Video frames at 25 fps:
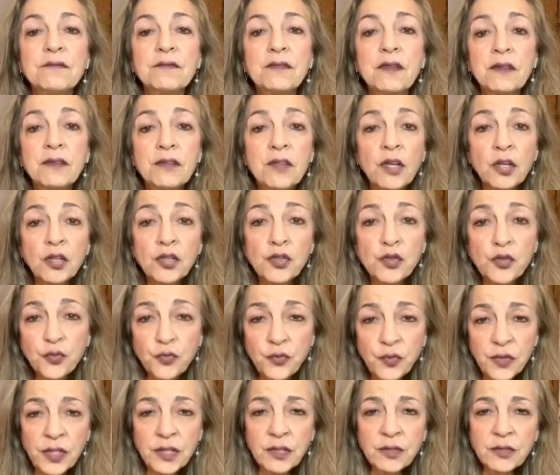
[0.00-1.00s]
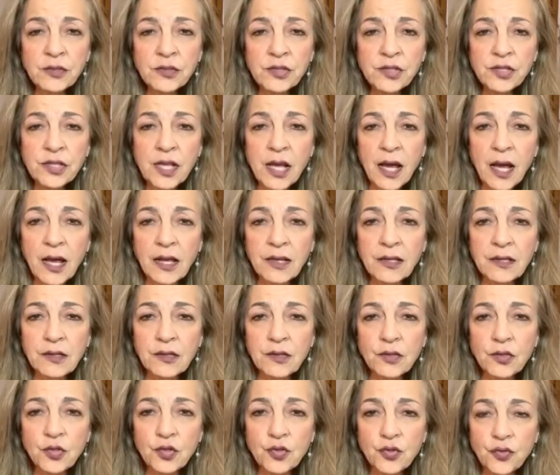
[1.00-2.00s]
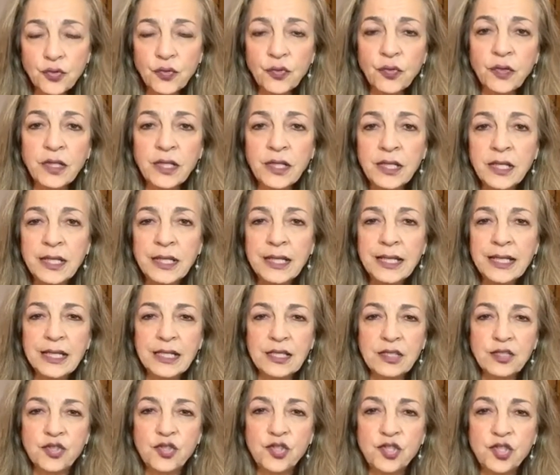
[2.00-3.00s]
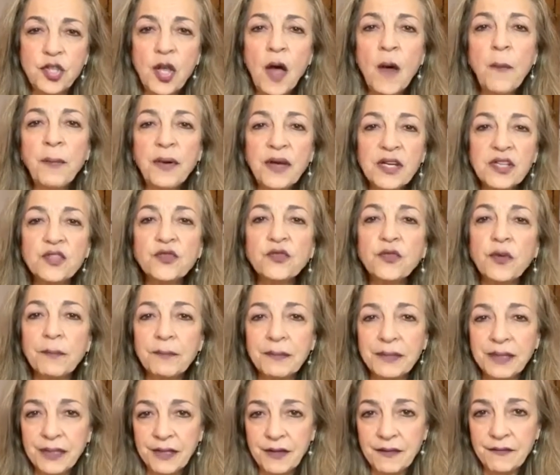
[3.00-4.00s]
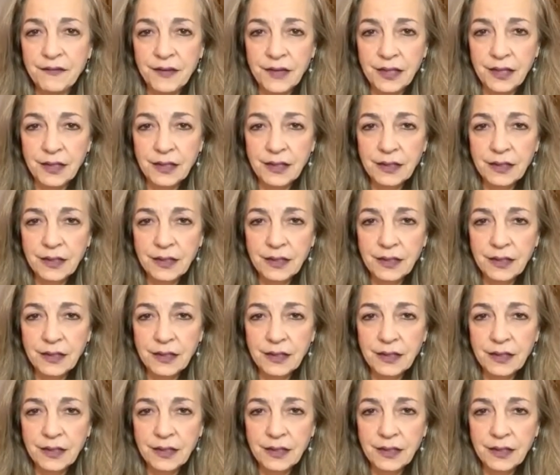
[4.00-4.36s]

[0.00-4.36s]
there's fears that truly stop us from living.